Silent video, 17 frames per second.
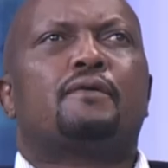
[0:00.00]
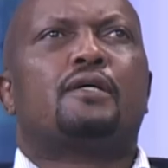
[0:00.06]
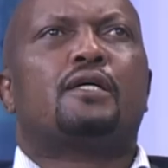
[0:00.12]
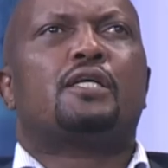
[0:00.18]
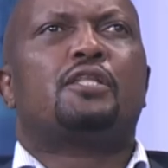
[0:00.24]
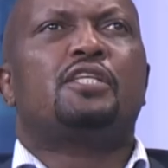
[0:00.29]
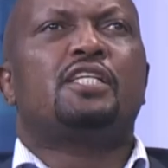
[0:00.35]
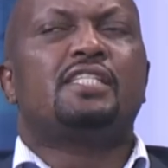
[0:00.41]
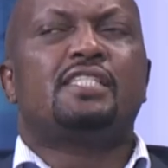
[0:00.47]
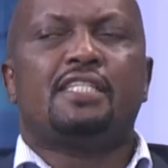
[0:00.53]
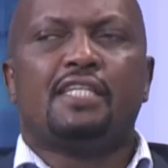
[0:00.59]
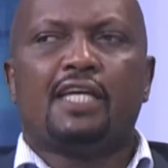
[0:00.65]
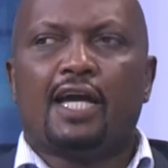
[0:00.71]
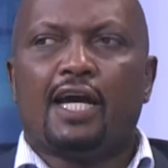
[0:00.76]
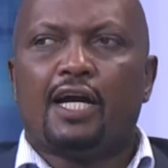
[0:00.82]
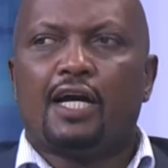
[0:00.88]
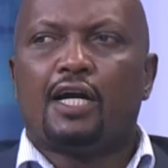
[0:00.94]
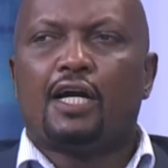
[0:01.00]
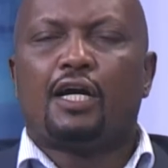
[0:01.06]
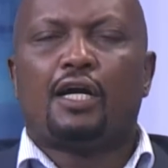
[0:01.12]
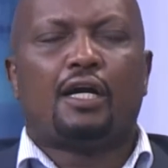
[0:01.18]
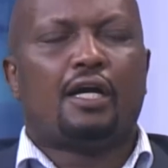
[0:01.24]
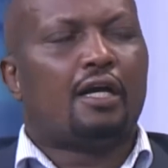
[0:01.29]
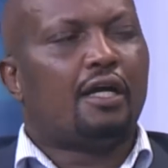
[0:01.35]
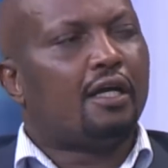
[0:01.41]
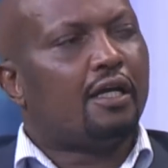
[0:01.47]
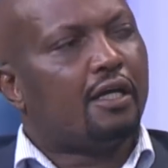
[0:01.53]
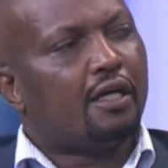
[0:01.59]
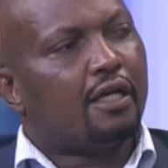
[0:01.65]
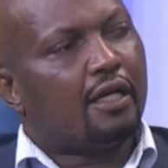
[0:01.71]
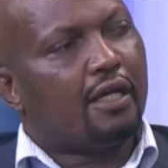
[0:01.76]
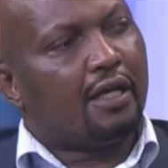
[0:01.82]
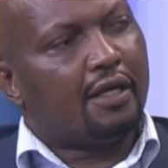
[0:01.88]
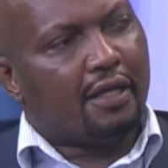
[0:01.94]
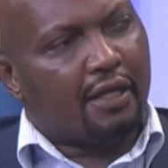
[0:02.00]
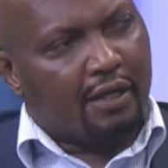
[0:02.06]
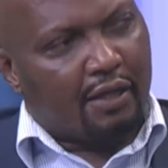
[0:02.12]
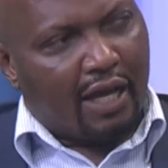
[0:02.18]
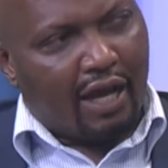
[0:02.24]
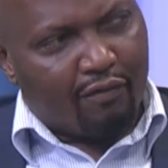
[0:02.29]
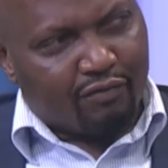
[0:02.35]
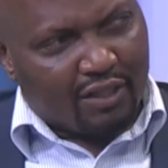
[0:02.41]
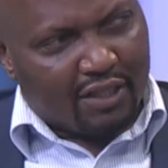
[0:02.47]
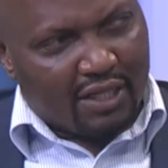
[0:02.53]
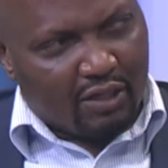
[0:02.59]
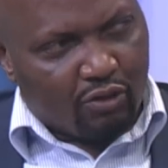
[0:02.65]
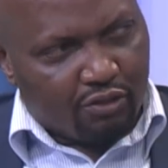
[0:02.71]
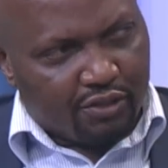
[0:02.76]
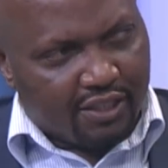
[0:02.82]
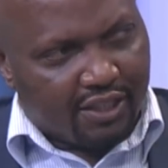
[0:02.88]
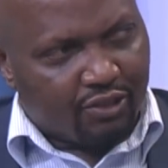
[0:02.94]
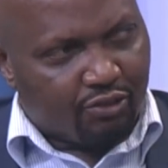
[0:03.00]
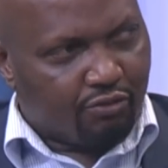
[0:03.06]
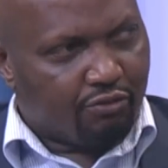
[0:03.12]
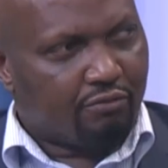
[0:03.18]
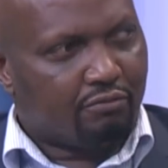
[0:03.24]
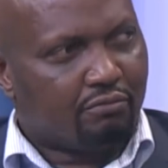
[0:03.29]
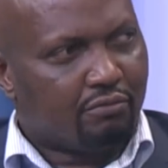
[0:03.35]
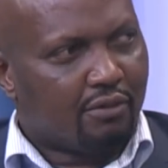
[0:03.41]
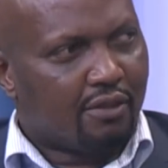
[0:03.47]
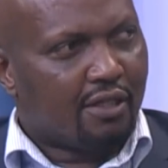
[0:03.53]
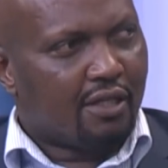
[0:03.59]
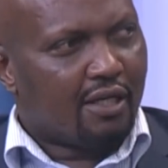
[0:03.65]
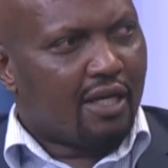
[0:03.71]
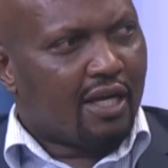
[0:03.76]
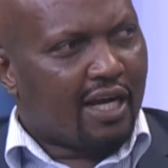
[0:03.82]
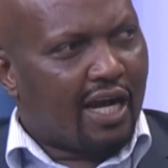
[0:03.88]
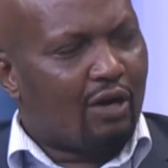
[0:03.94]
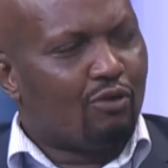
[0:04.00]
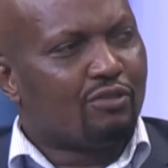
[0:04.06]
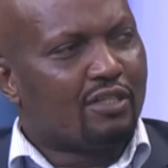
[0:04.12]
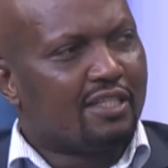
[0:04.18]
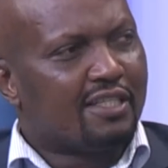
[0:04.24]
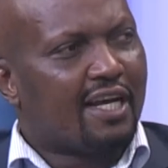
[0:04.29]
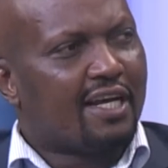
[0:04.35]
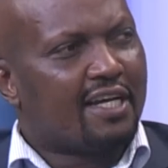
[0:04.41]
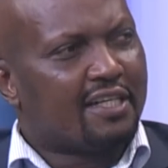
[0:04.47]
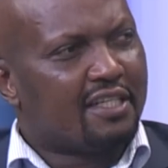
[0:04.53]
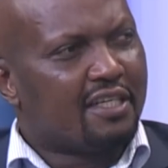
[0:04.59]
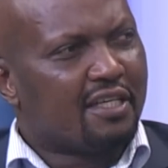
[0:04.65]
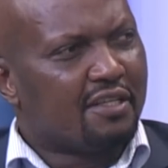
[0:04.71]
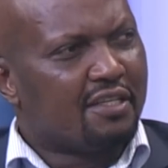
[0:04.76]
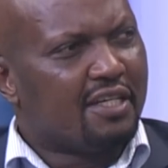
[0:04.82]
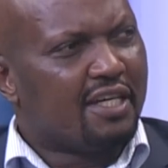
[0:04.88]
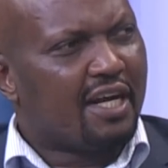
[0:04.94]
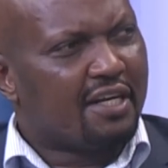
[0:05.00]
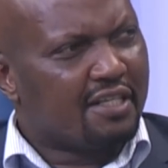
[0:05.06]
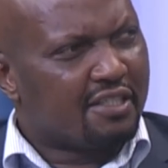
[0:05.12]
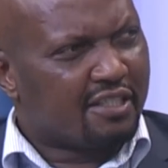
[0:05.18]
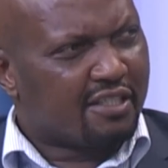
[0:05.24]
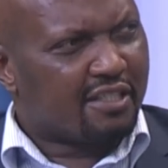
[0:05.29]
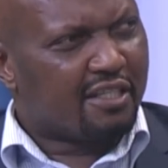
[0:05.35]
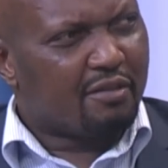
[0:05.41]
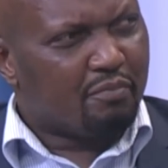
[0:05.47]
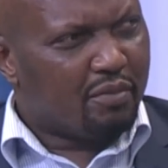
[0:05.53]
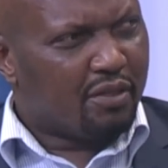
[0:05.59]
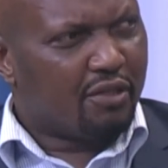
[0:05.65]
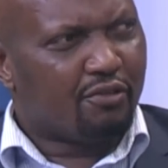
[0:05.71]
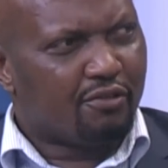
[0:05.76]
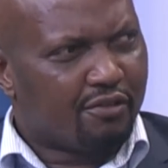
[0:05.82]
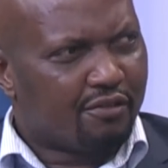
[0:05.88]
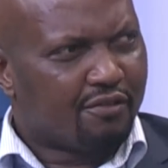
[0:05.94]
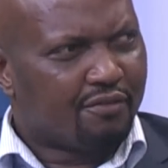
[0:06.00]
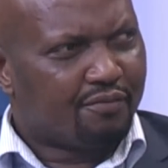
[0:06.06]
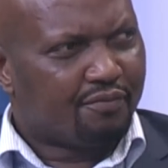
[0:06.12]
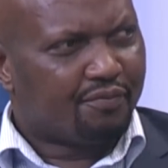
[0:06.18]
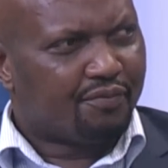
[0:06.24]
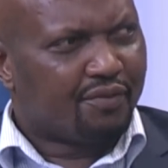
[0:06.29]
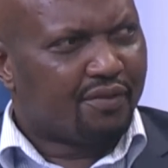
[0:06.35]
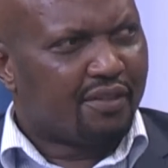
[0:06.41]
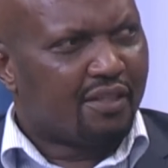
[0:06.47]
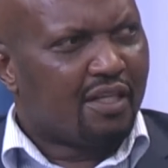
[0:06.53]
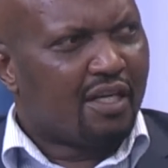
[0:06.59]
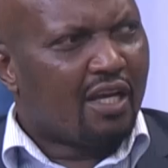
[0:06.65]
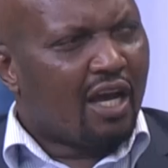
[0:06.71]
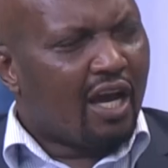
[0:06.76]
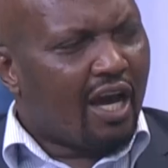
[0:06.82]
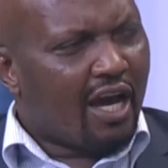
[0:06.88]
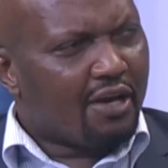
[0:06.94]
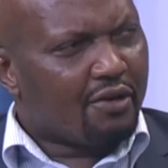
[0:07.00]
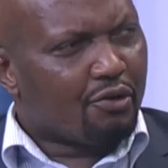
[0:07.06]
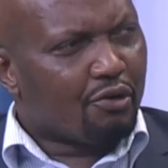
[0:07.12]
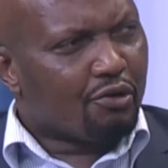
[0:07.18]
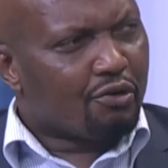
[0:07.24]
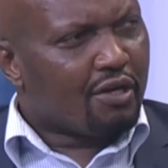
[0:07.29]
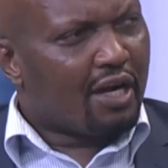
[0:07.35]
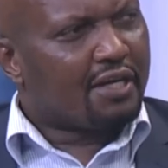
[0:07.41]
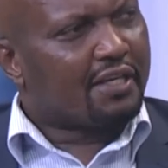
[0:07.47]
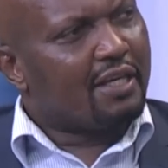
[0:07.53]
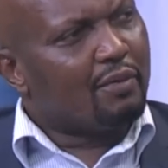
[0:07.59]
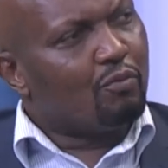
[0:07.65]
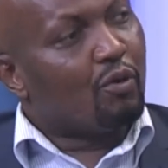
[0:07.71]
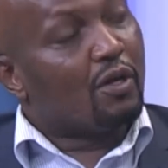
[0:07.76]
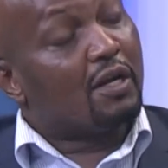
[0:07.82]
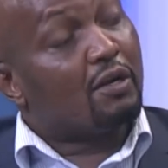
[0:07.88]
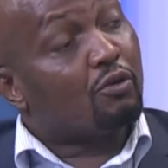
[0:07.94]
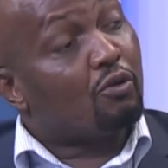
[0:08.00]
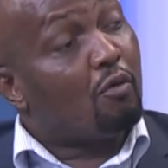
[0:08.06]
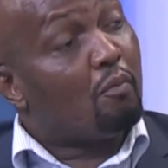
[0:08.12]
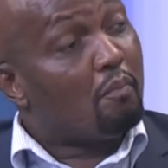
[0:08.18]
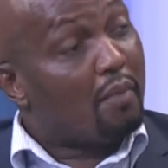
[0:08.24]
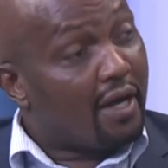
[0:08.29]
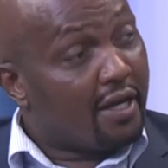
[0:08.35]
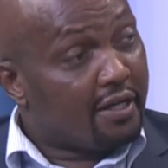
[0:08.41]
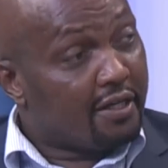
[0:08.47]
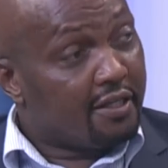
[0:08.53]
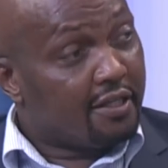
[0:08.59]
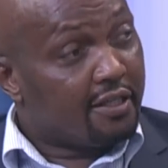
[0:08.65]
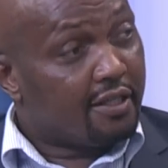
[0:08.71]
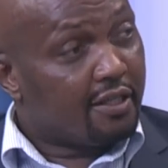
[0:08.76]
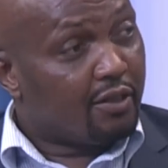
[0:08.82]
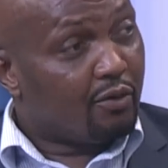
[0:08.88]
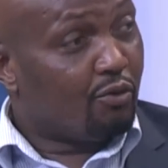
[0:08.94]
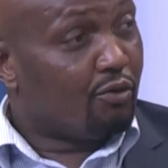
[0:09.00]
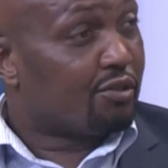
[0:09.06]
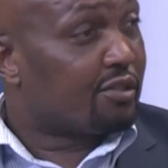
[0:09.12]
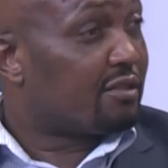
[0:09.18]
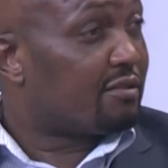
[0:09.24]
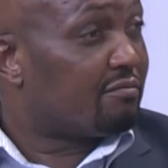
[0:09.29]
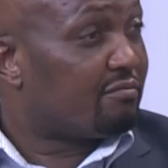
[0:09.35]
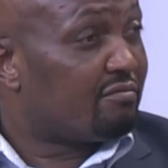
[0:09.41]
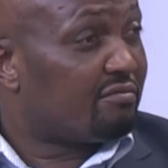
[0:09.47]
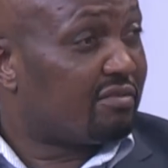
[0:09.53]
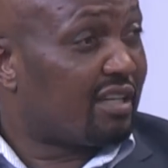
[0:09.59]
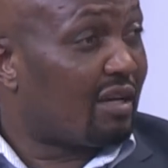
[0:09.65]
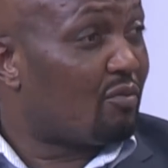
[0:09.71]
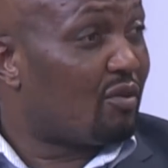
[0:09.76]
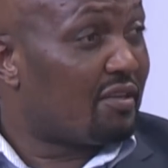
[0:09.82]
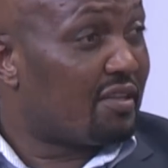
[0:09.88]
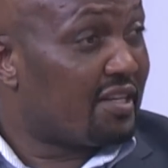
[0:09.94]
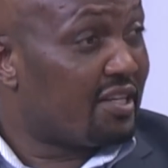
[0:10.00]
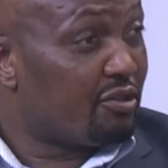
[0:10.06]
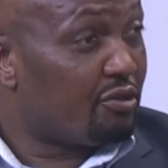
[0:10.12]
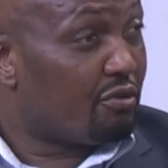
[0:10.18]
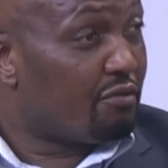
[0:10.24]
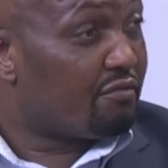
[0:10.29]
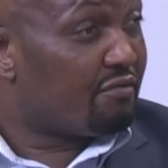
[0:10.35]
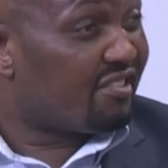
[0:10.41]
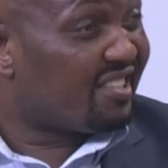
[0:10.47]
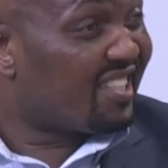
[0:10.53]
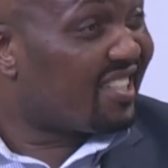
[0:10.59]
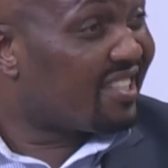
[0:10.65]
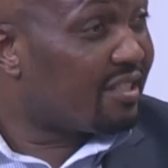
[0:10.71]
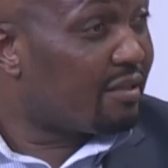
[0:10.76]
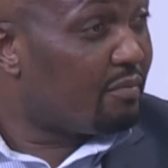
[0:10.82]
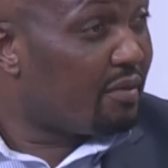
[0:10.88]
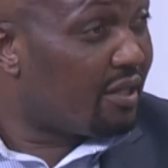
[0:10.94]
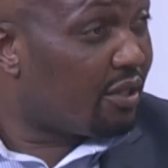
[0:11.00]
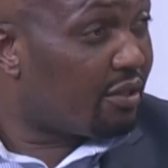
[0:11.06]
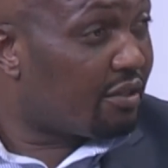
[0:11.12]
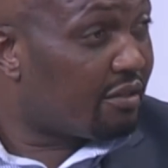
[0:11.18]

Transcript: This year, after negotiation, counties are getting 316 billion. Aror and Kimorel combined was somewhere in the region of 60 billion.